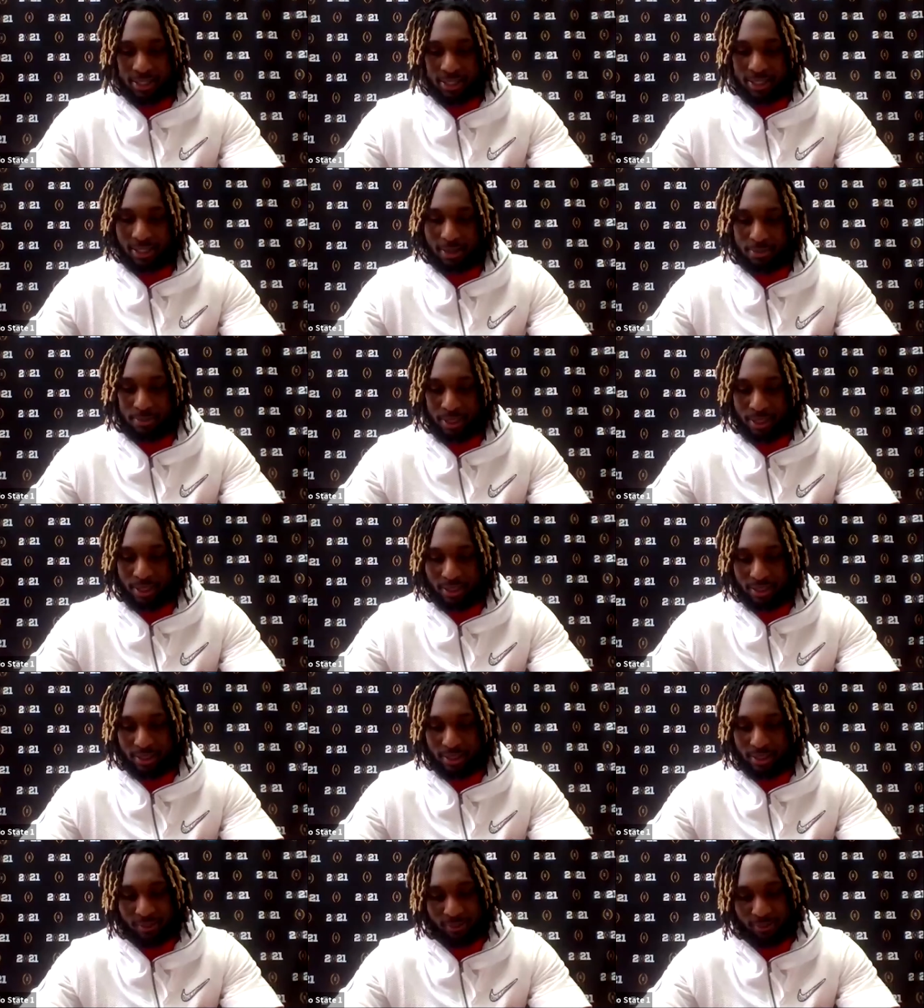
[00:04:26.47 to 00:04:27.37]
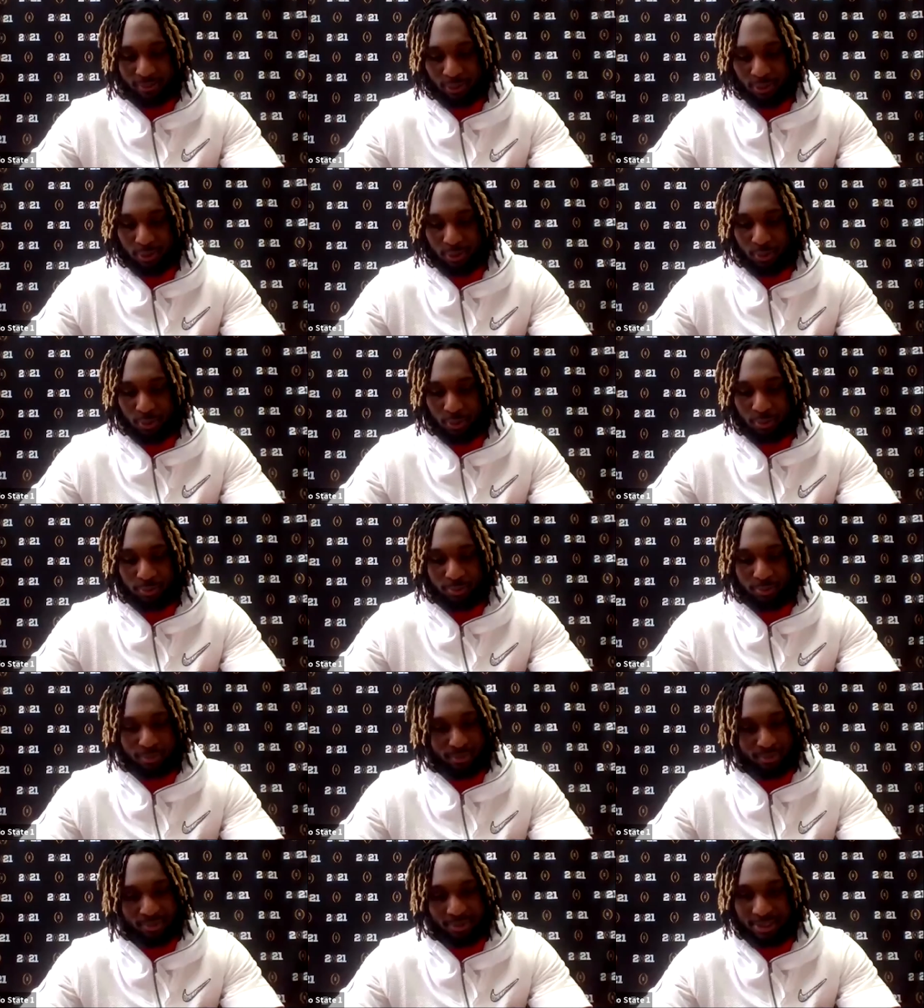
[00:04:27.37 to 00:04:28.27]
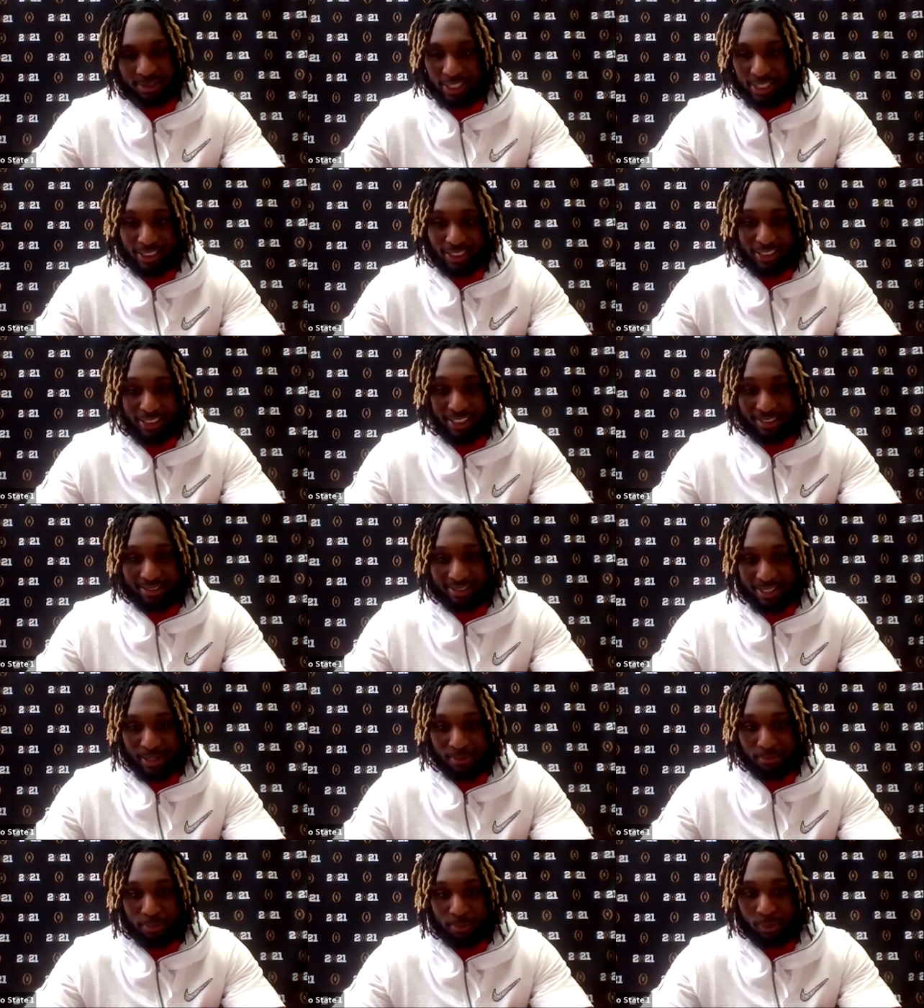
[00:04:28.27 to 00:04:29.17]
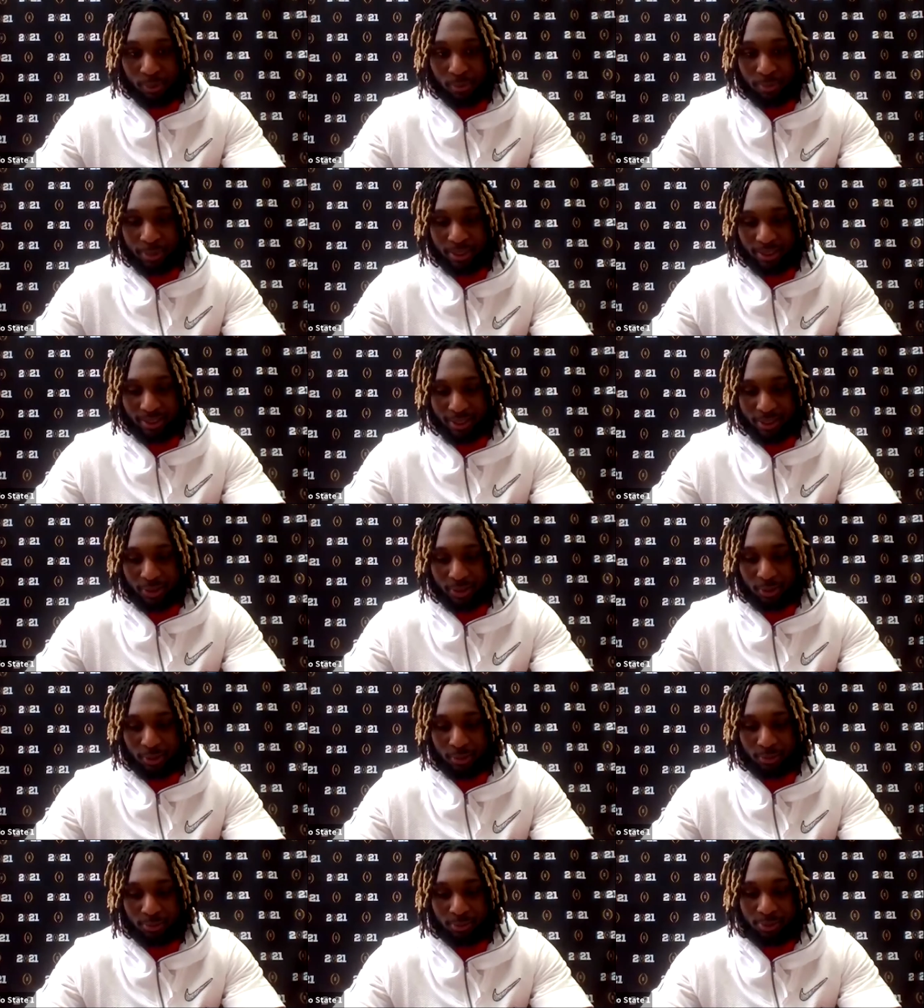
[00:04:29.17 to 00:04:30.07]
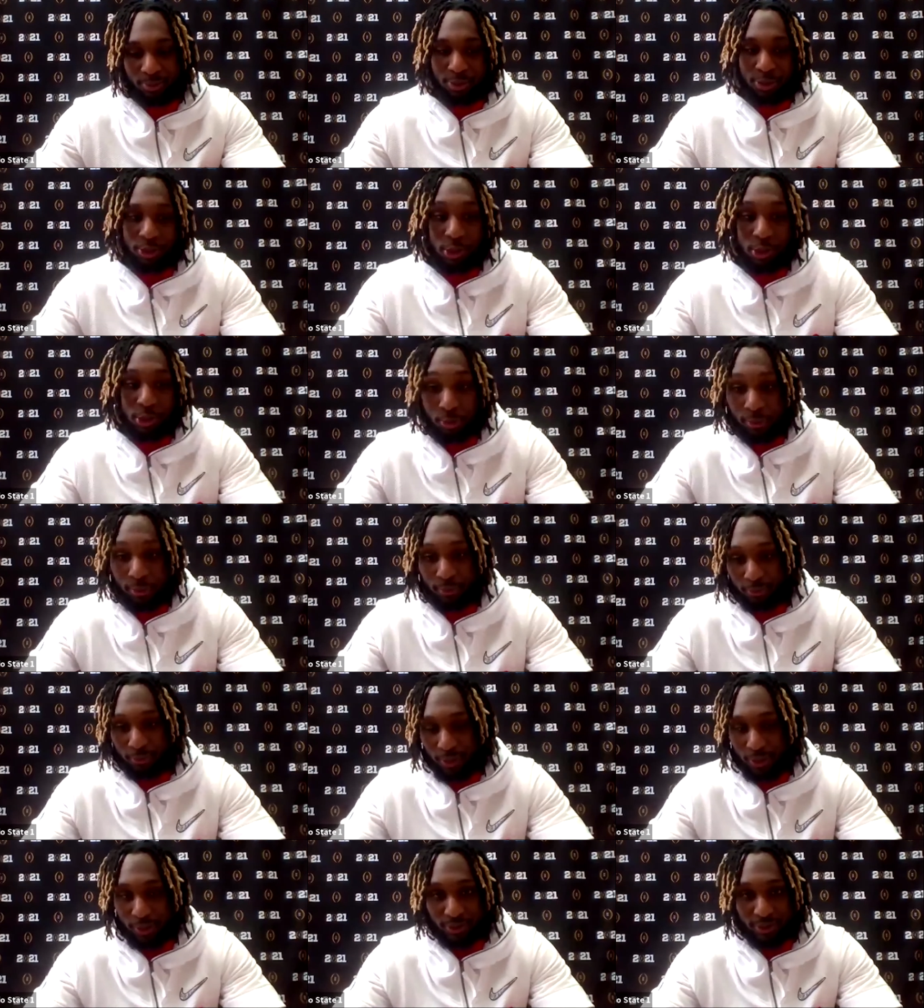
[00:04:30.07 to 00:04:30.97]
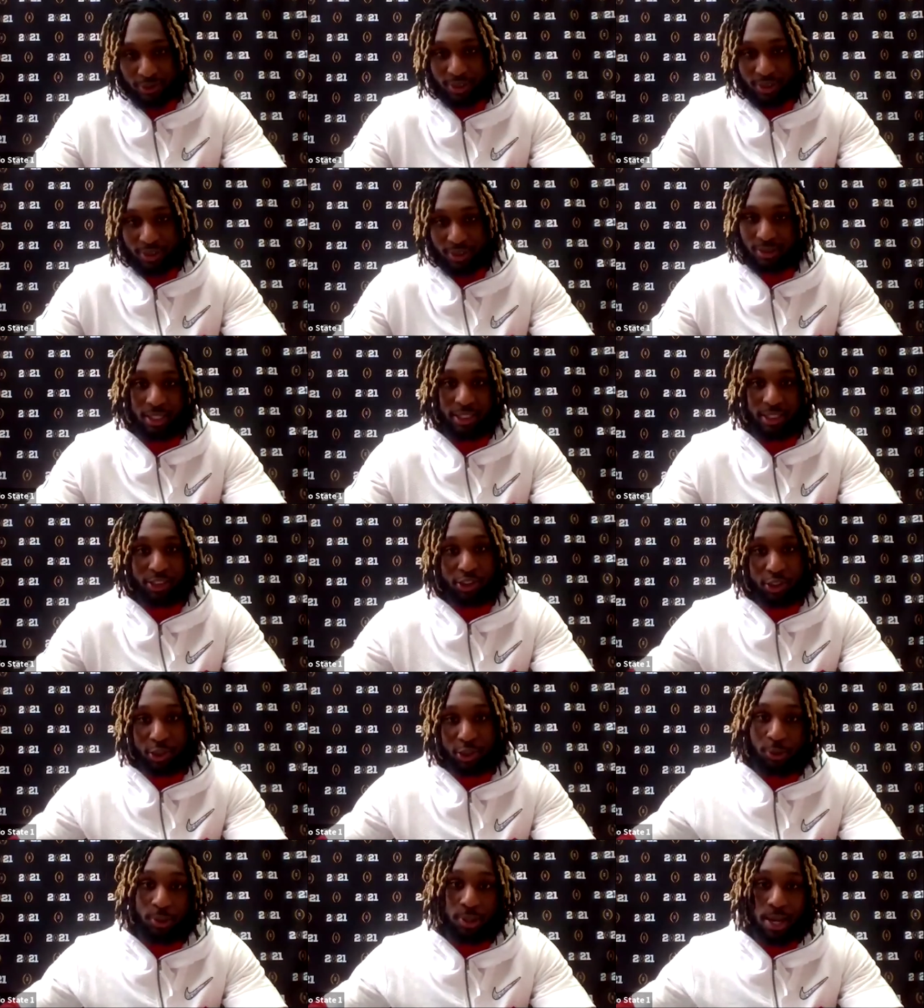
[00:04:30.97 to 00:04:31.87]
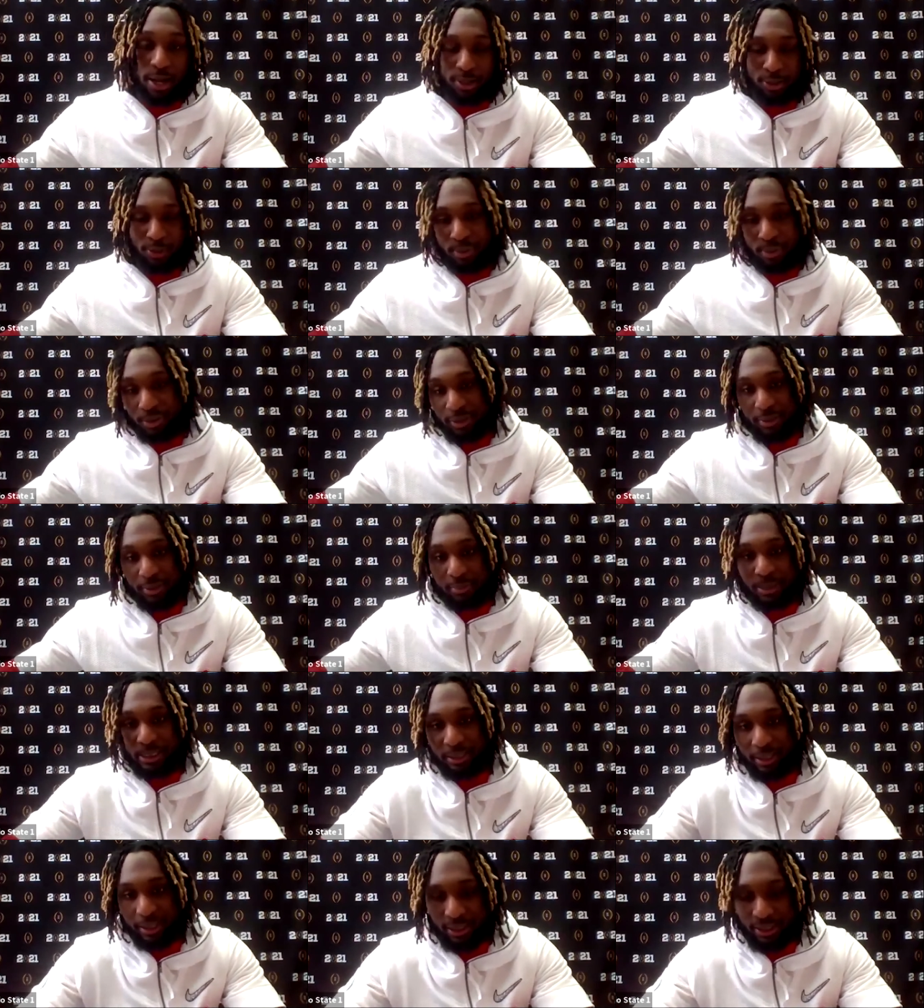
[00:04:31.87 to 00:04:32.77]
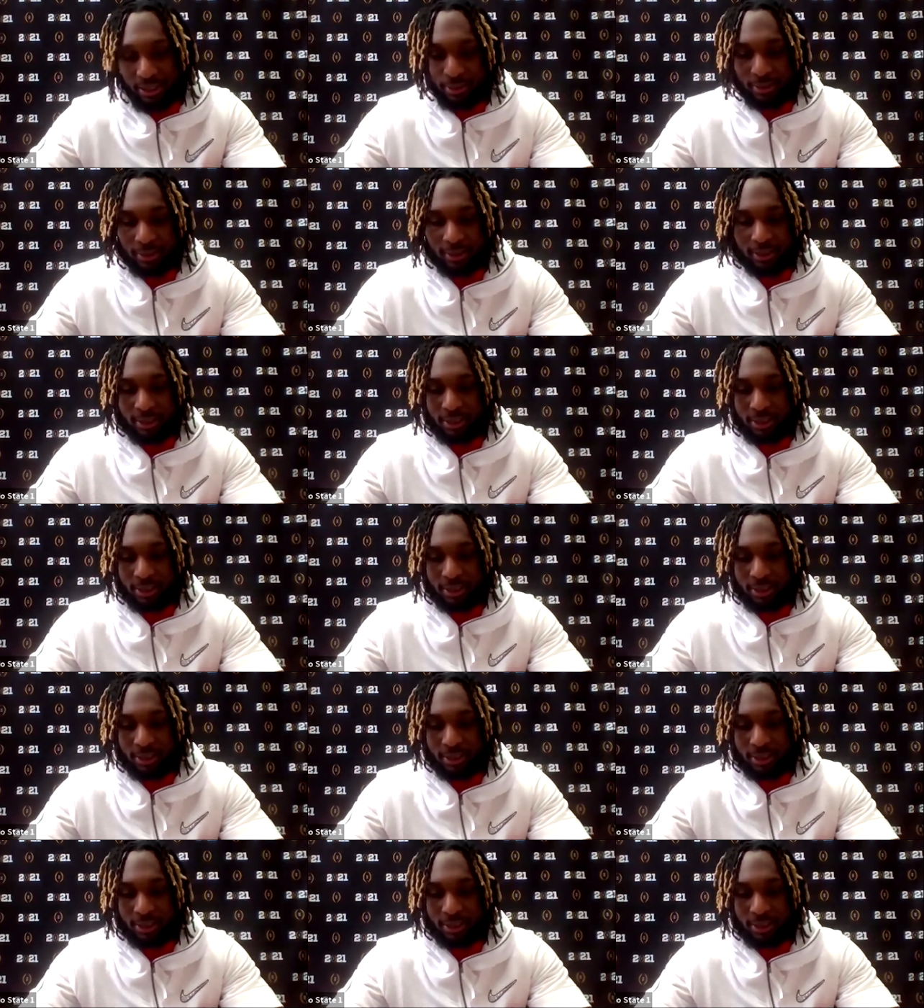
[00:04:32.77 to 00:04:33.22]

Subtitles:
And I mean, if you need an example, I mean, he'll do it first and like show you how it's supposed to be done.